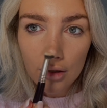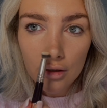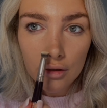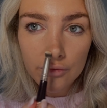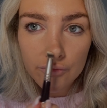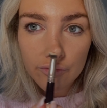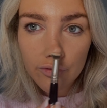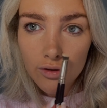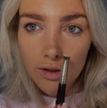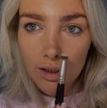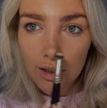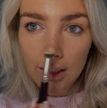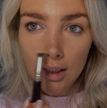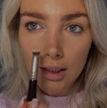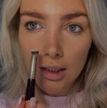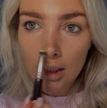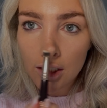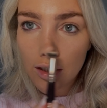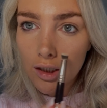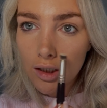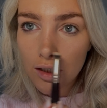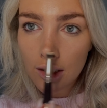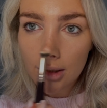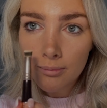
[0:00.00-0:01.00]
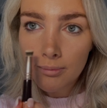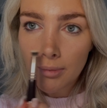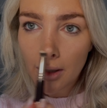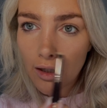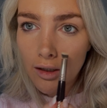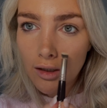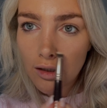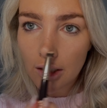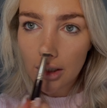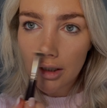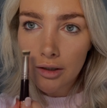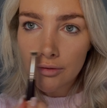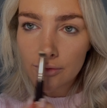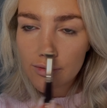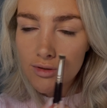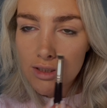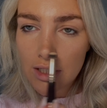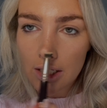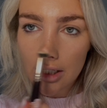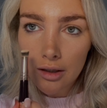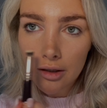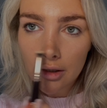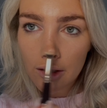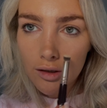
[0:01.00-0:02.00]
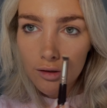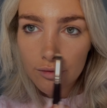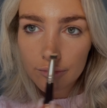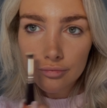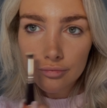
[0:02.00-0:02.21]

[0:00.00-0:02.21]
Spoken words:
for a little button nose look.